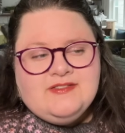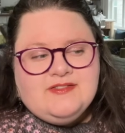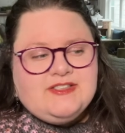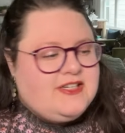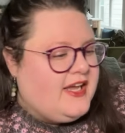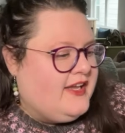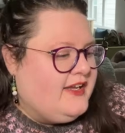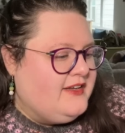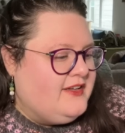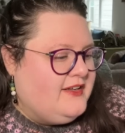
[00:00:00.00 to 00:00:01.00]

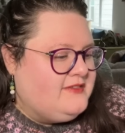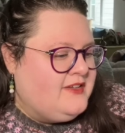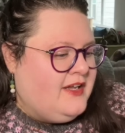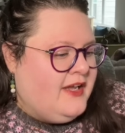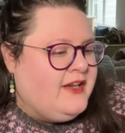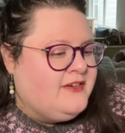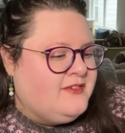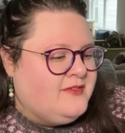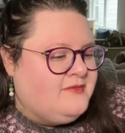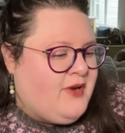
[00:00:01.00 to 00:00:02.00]
stay
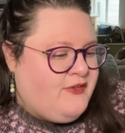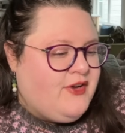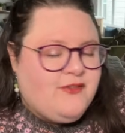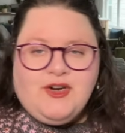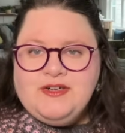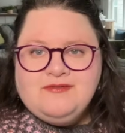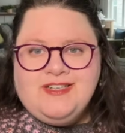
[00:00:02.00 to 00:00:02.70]
in my favorite